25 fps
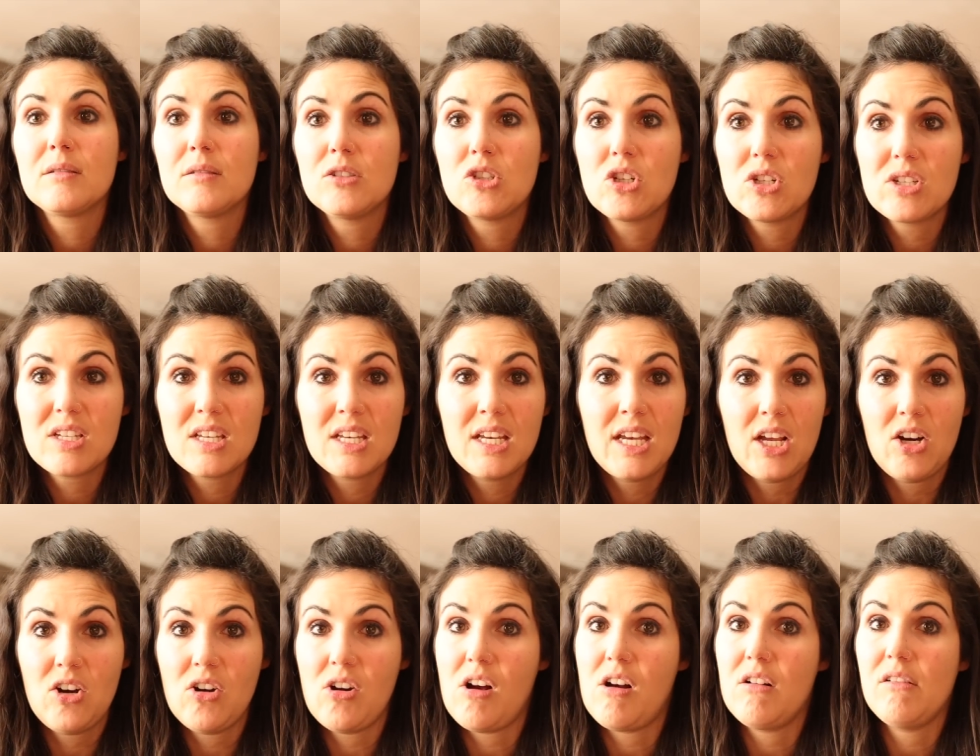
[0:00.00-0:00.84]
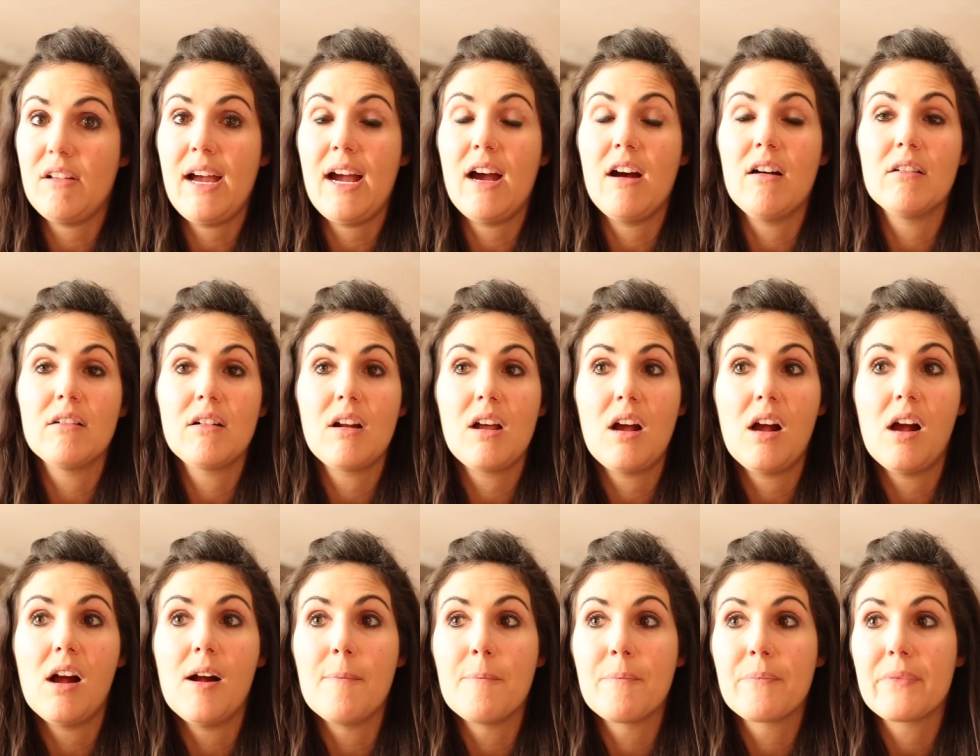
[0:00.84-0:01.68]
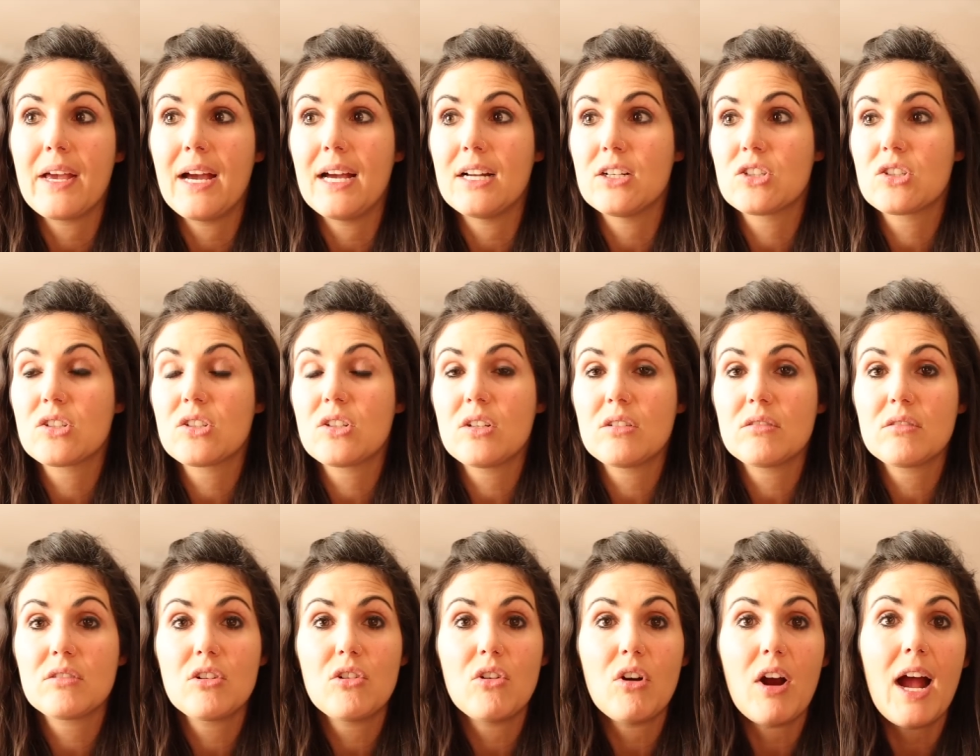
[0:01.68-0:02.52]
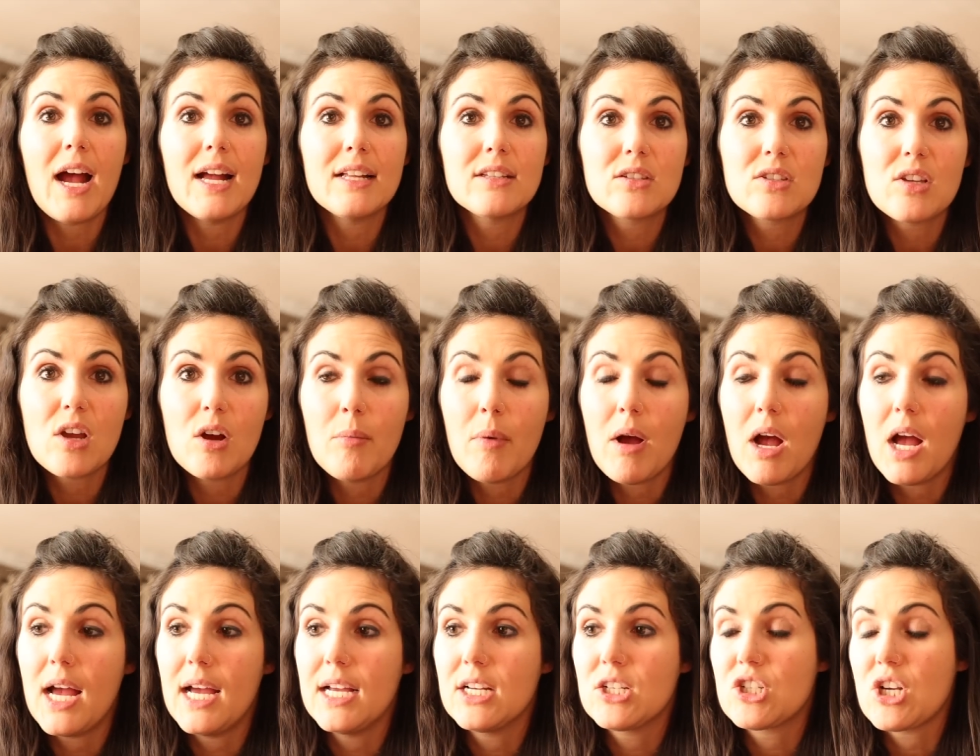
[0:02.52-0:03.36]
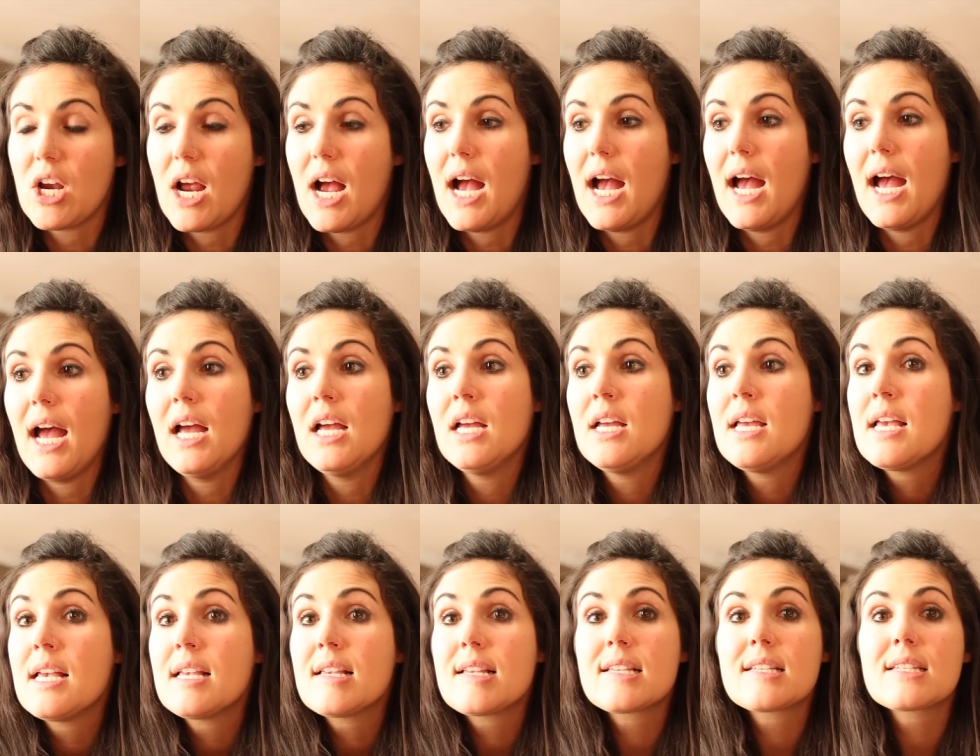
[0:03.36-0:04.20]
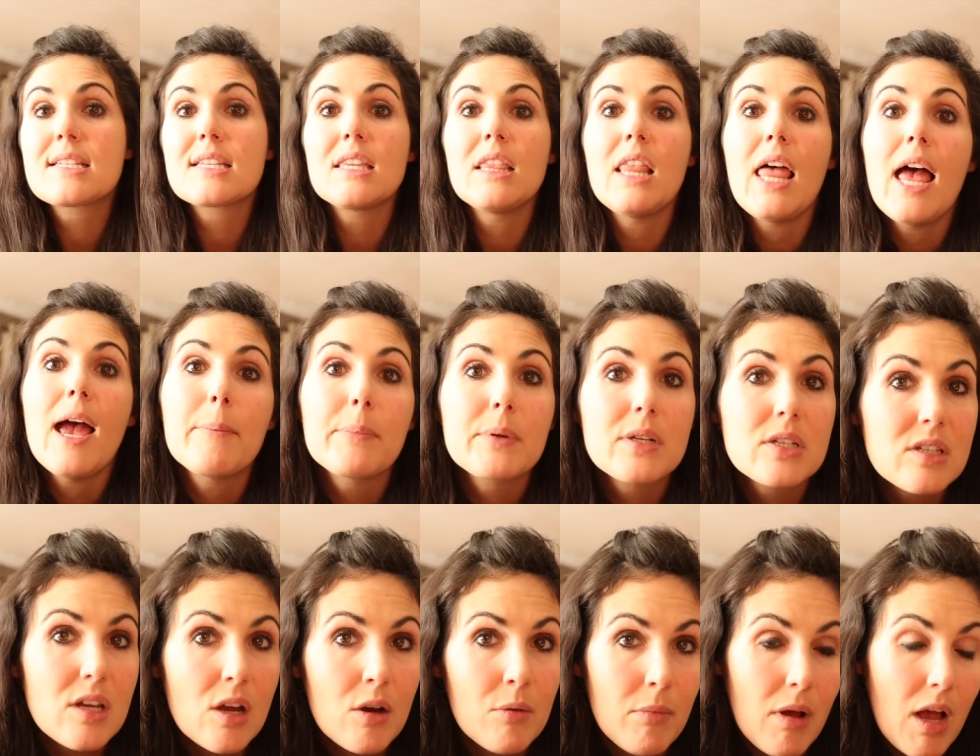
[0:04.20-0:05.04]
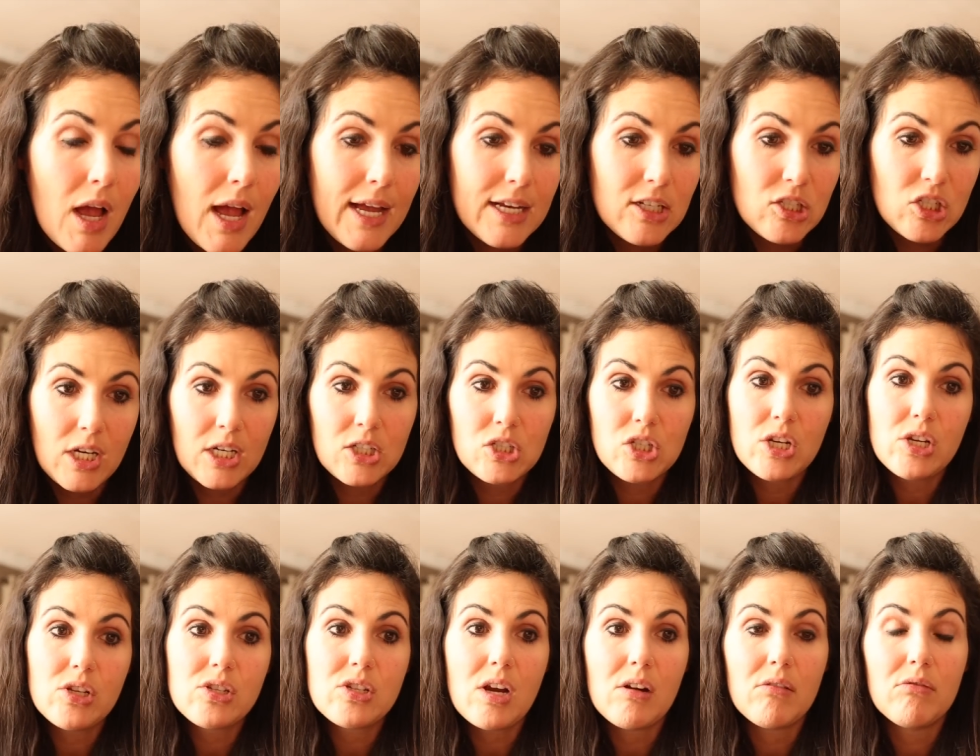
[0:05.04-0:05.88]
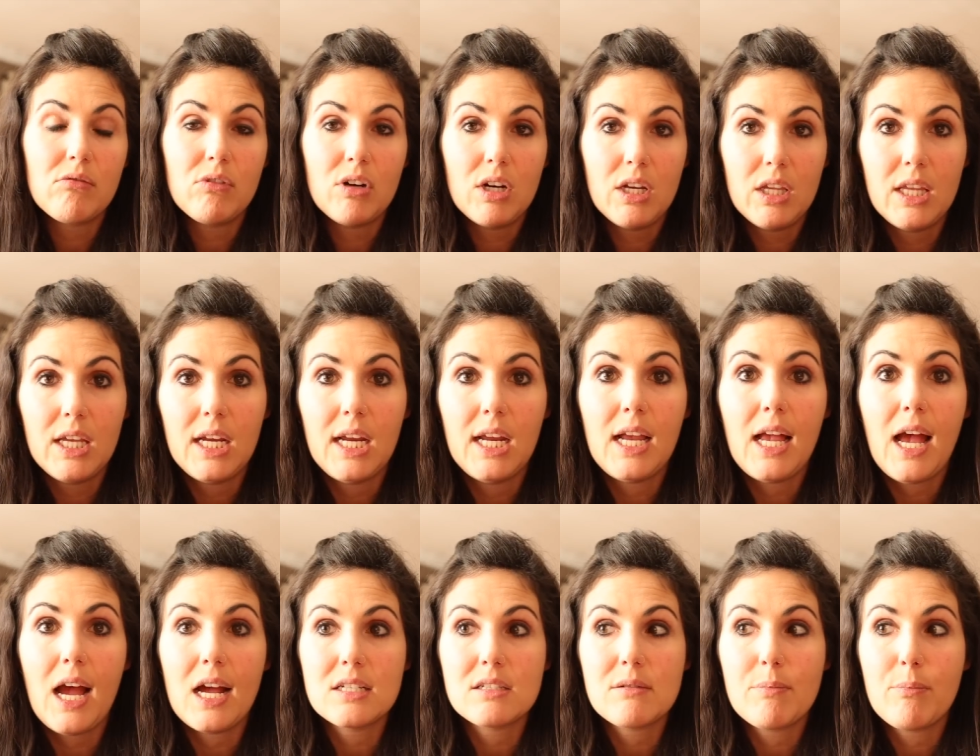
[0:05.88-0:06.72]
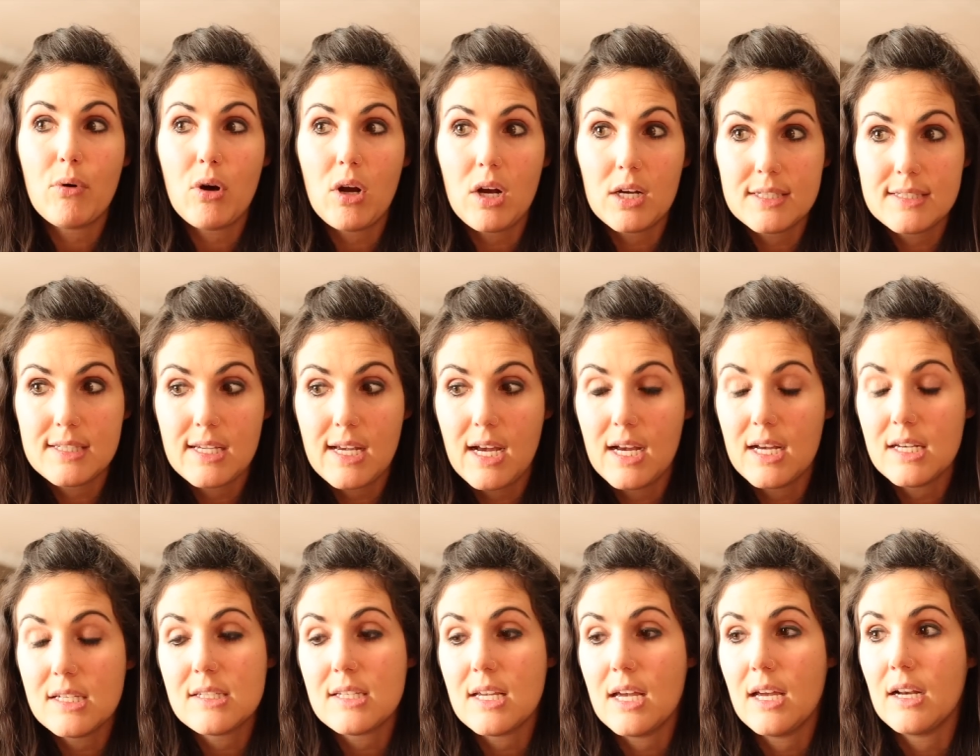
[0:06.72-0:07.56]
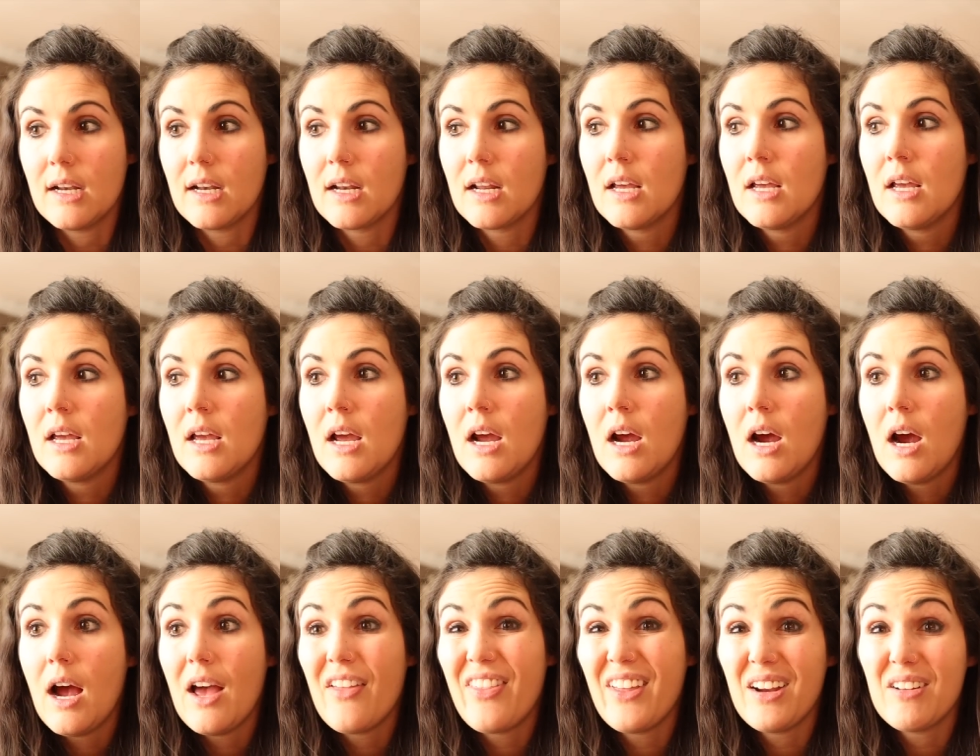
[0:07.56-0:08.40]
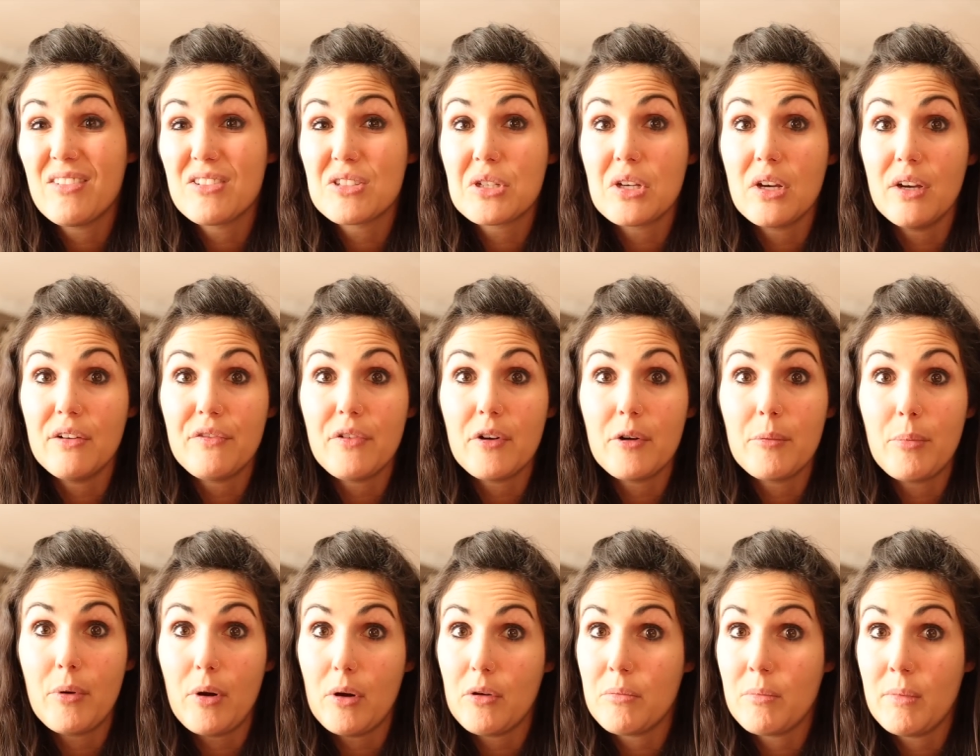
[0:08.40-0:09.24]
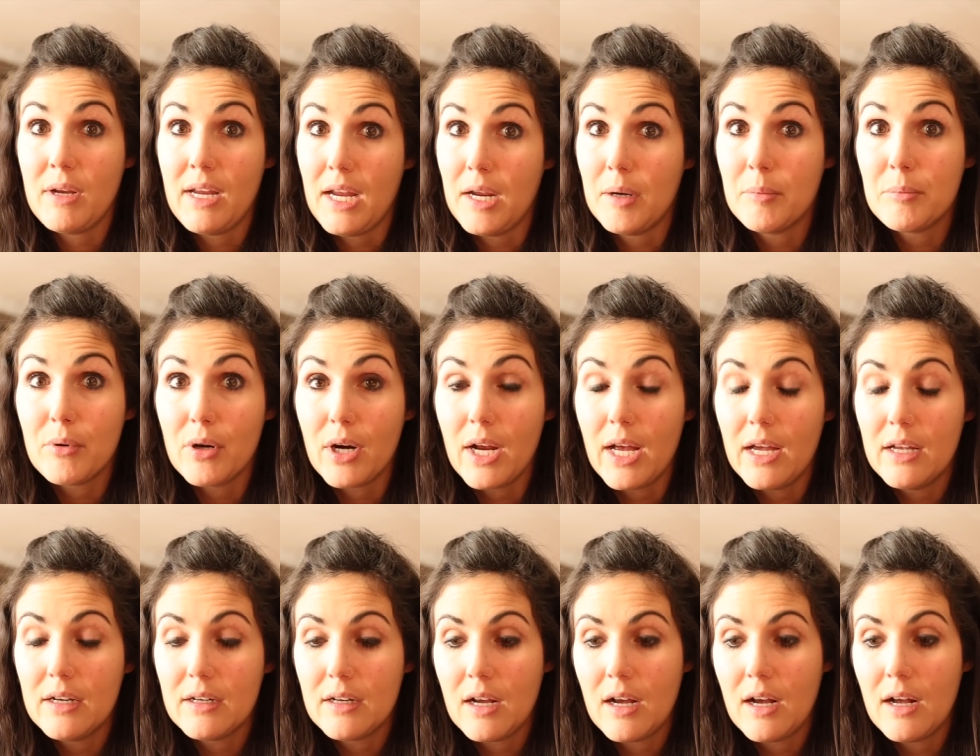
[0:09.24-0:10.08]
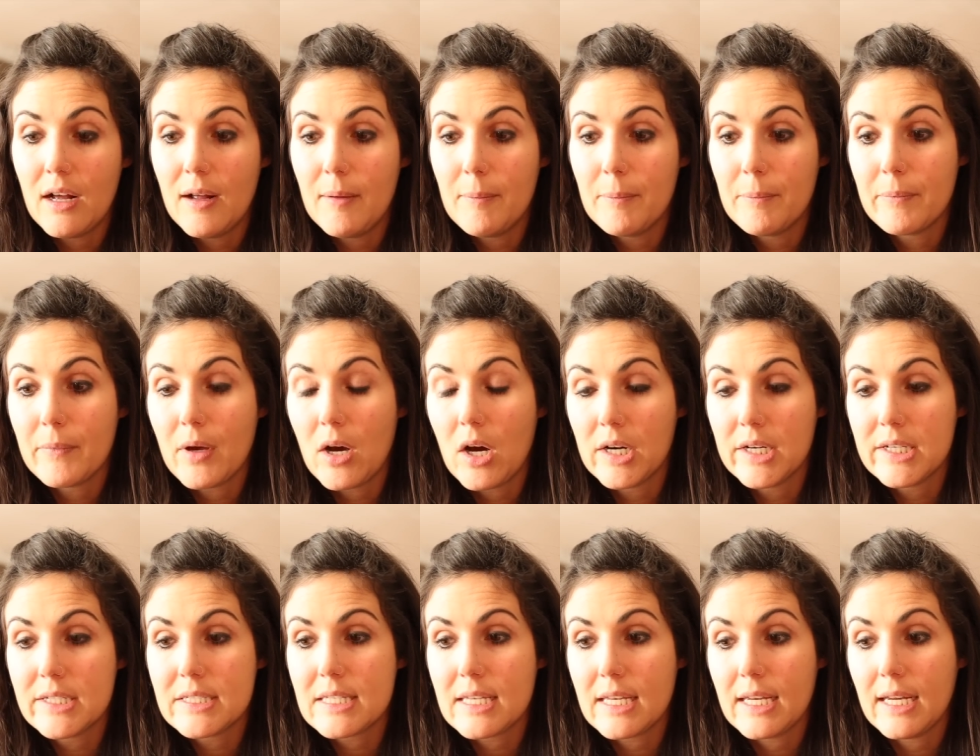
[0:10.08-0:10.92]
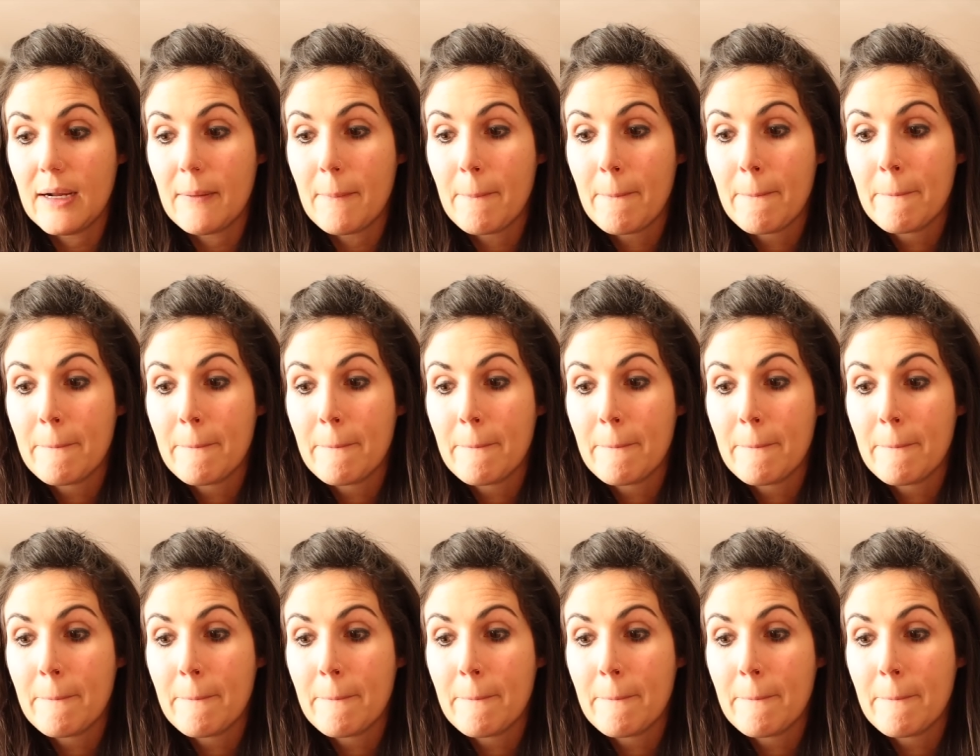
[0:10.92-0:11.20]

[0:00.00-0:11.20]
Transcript: just get it all out. I cried so much. I slept so much. I really got to process, and I think it was good for both me and Brett, honestly.